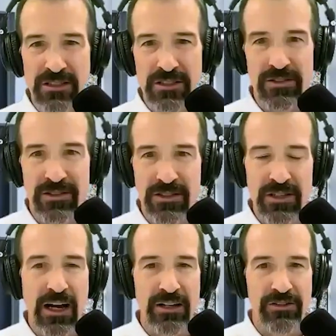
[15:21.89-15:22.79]
is as
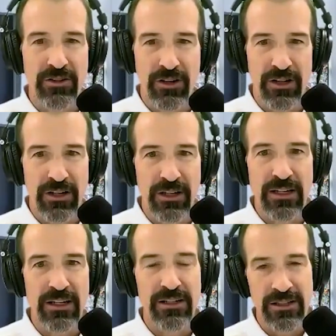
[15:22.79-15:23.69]
high as you're going to need,
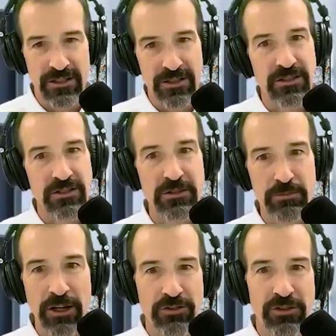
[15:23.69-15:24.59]
unless it's a
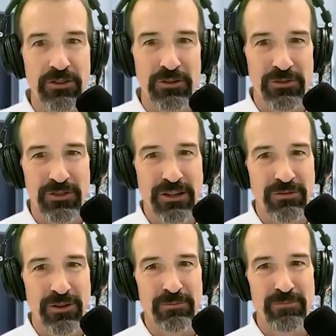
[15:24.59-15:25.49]
special use, like
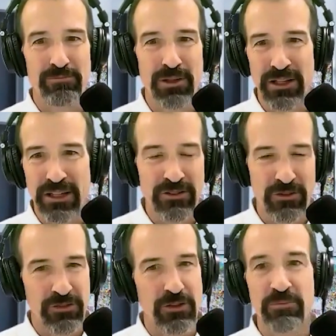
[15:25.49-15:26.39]
for planes yeah, or
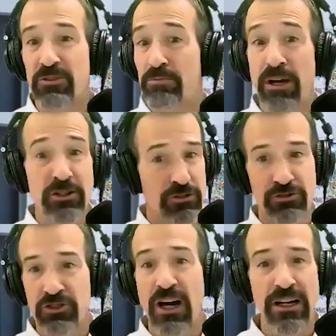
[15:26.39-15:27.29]
some special like
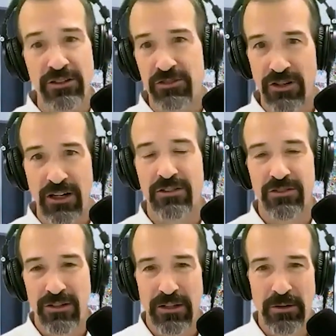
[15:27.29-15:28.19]
giant trucks.
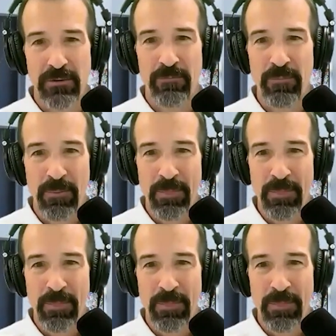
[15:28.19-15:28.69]
Mm-hmm,